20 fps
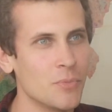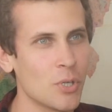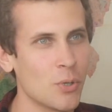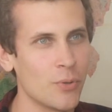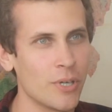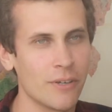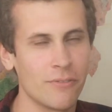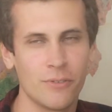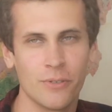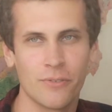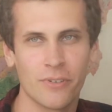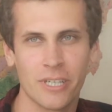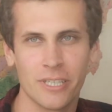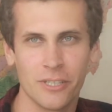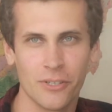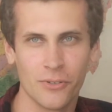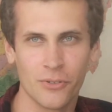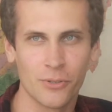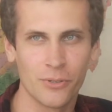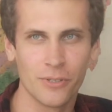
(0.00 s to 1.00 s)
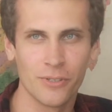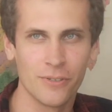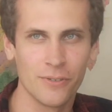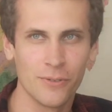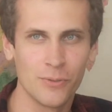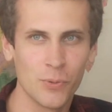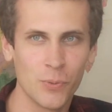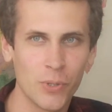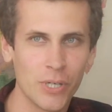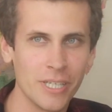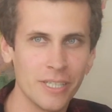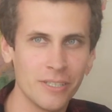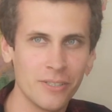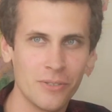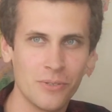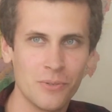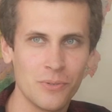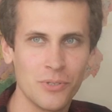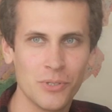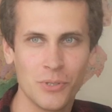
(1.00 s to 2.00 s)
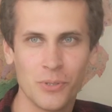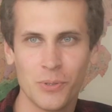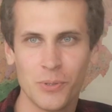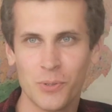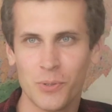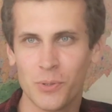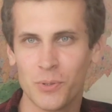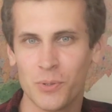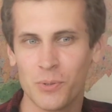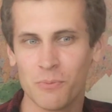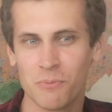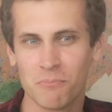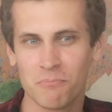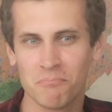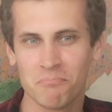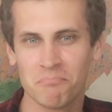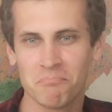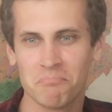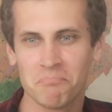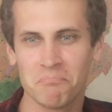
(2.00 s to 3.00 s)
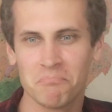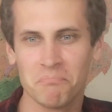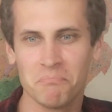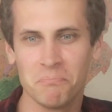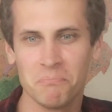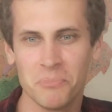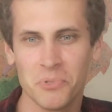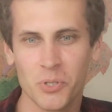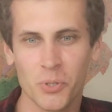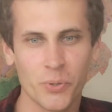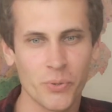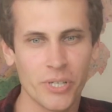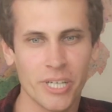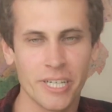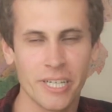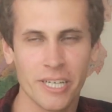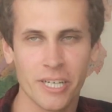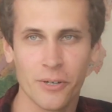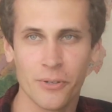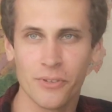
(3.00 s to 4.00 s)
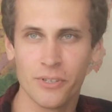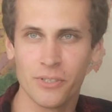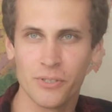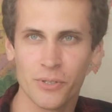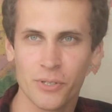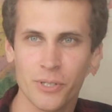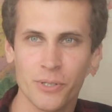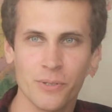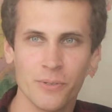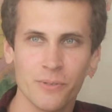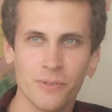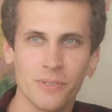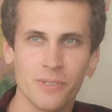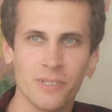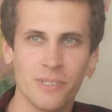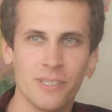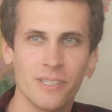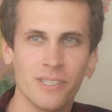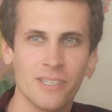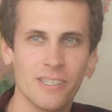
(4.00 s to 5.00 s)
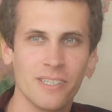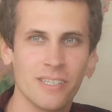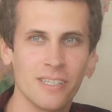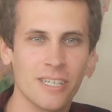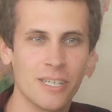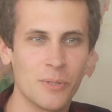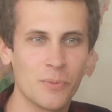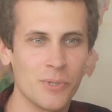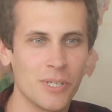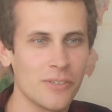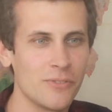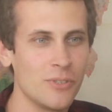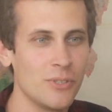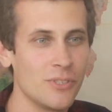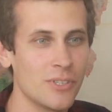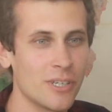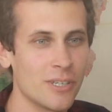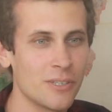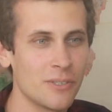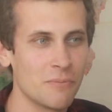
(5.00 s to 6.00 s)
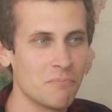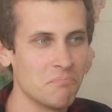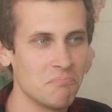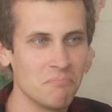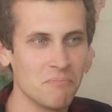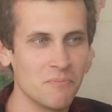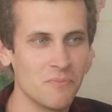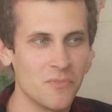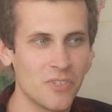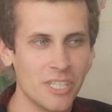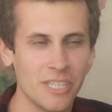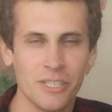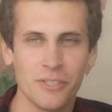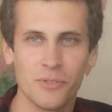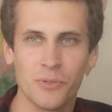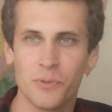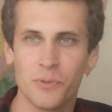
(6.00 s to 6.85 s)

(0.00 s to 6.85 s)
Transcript: So we have to find alternative ways to create a healthy soil, and we have to start very